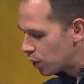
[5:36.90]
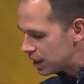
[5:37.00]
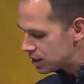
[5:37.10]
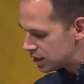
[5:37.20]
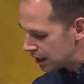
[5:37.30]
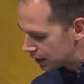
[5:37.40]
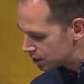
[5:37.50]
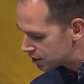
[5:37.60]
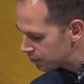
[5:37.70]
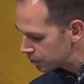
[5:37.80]

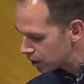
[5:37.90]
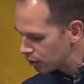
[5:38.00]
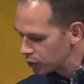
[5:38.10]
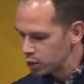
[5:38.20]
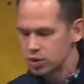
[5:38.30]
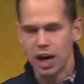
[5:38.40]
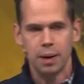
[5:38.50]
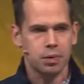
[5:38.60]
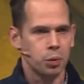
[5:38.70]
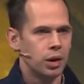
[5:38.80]
26 of Luke
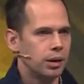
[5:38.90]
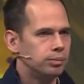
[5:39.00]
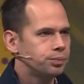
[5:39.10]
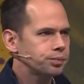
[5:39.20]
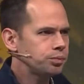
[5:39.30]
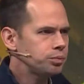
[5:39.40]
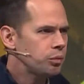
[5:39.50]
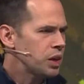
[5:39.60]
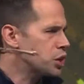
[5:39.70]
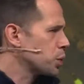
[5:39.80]
chapter 1.
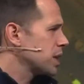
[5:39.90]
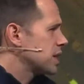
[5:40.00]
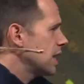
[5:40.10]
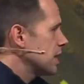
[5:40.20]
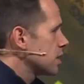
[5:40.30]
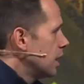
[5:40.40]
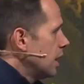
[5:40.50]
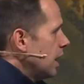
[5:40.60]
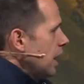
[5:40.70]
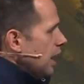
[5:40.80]
Here's what it says
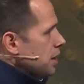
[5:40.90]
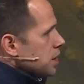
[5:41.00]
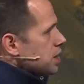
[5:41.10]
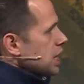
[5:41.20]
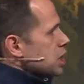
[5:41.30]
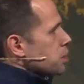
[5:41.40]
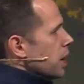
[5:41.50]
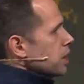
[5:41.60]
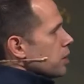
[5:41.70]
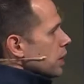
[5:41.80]
In the sixth
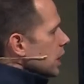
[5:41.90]
month of